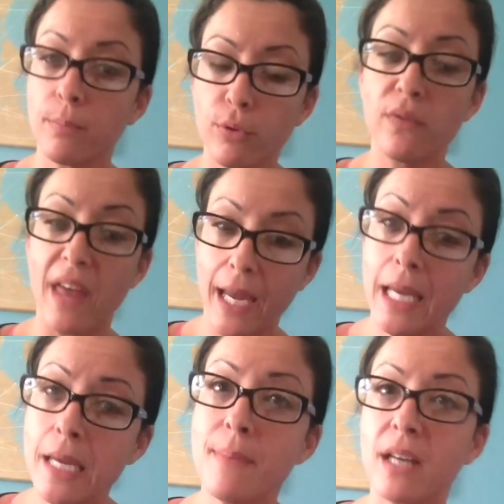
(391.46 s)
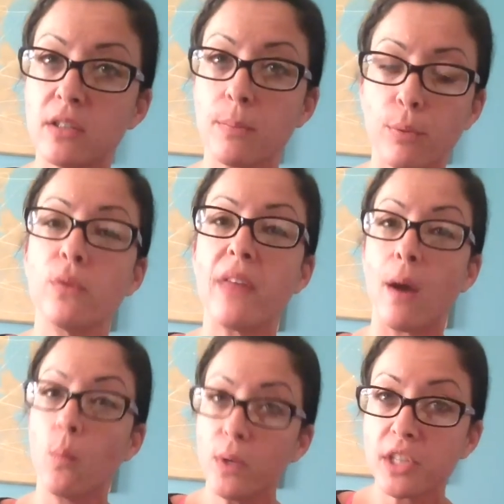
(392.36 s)
to prove that, emails to prove
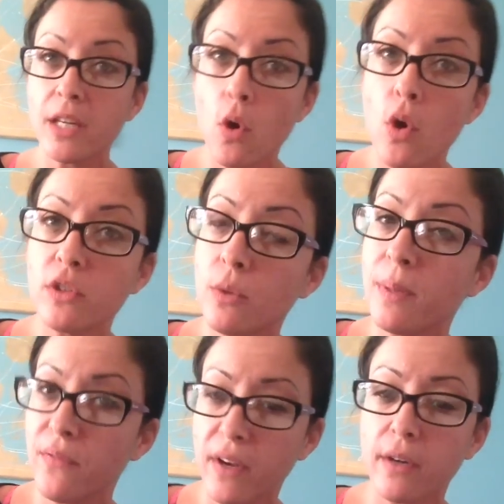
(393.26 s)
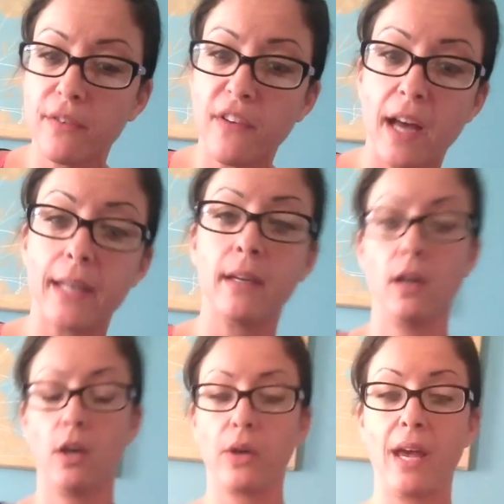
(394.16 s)
that, which can also be verified,
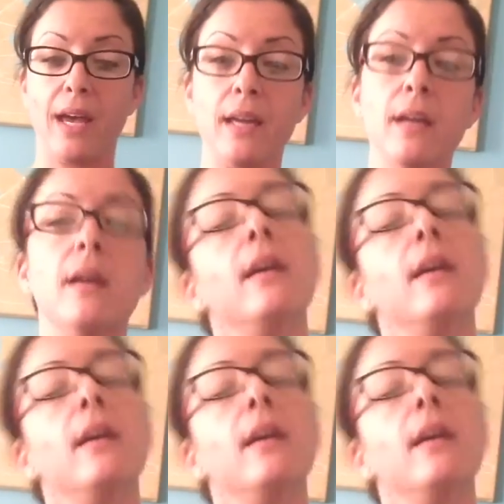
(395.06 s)
okay?